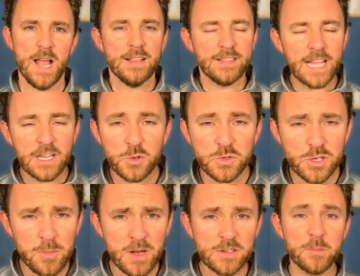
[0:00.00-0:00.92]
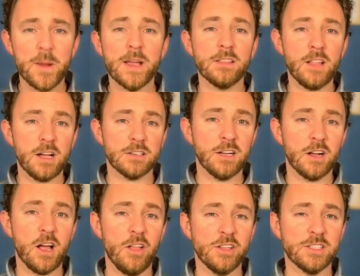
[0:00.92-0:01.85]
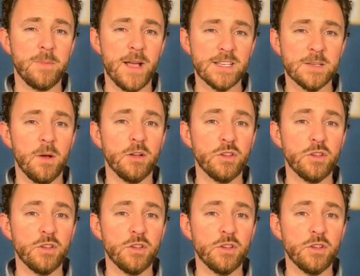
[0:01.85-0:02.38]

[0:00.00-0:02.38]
Thank you so much for making Locked On College Basketball